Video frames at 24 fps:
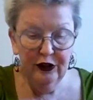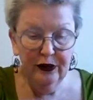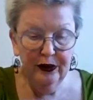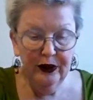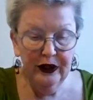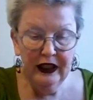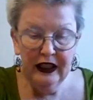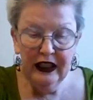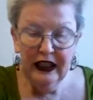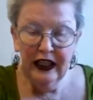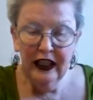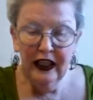
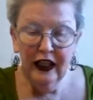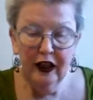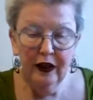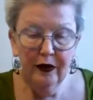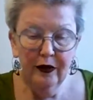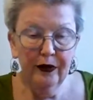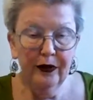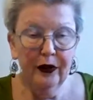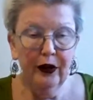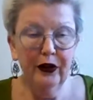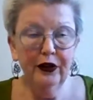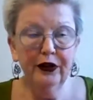But
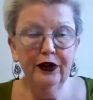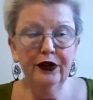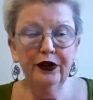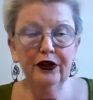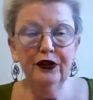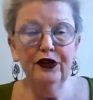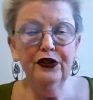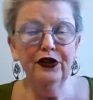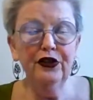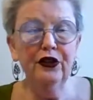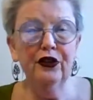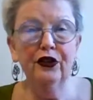both your
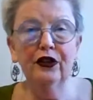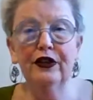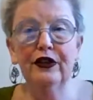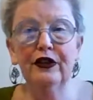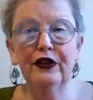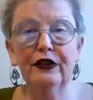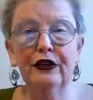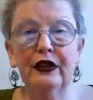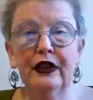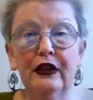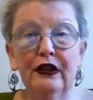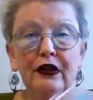souls
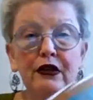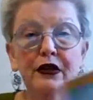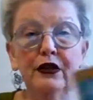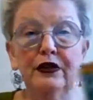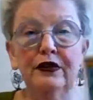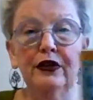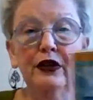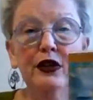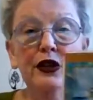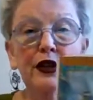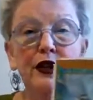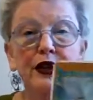are in the
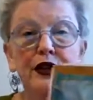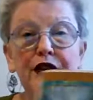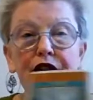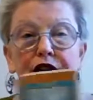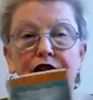reverse.